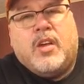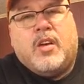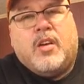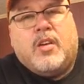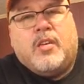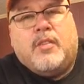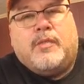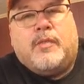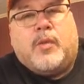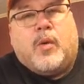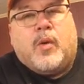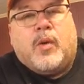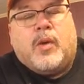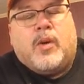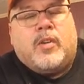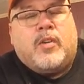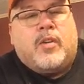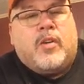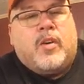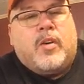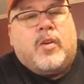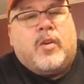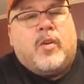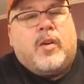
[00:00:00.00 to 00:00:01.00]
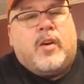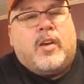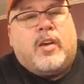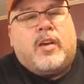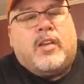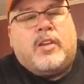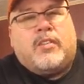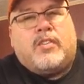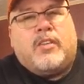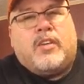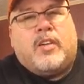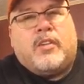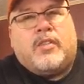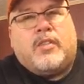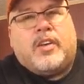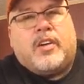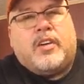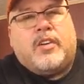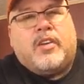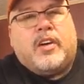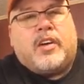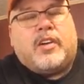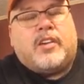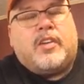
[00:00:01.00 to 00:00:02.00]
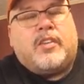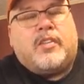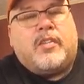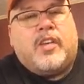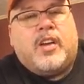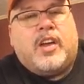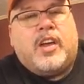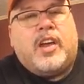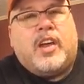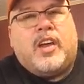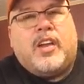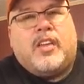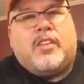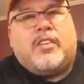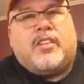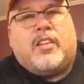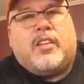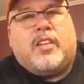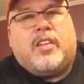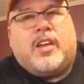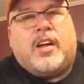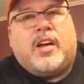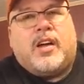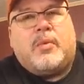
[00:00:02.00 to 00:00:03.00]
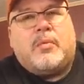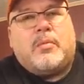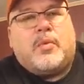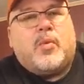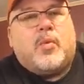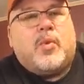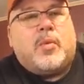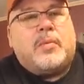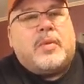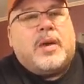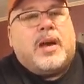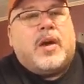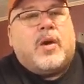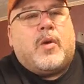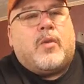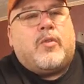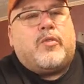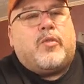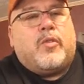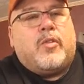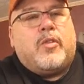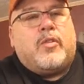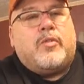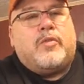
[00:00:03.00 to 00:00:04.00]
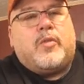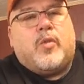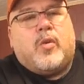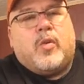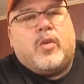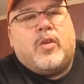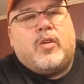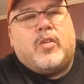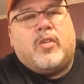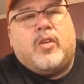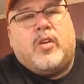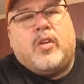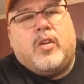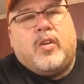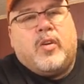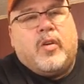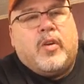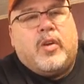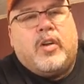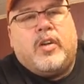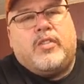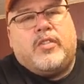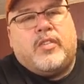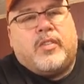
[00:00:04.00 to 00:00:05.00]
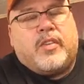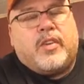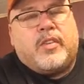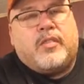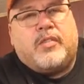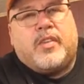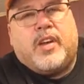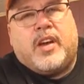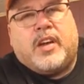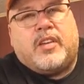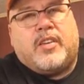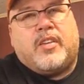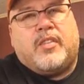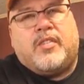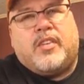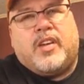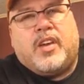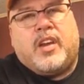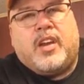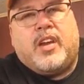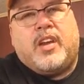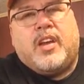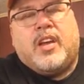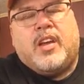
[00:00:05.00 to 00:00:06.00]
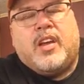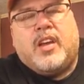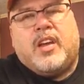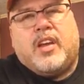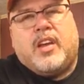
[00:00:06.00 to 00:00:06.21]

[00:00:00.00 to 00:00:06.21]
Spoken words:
400 degrees of conductive heat is a lot more powerful than 400 degrees of convective heat.